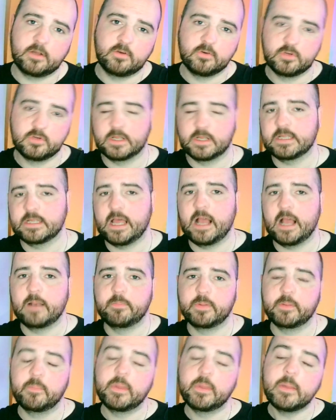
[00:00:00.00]
good at
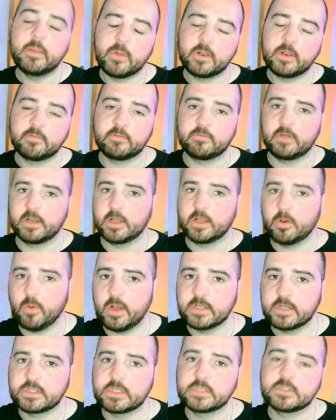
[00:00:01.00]
helping people if they have any
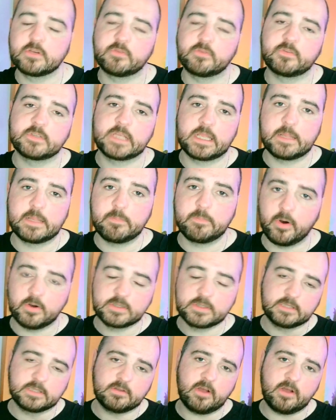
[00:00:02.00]
questions or if there's any
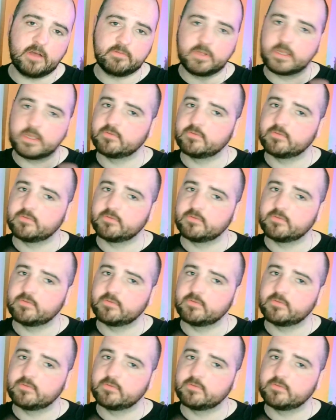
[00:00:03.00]
bugs that they're having.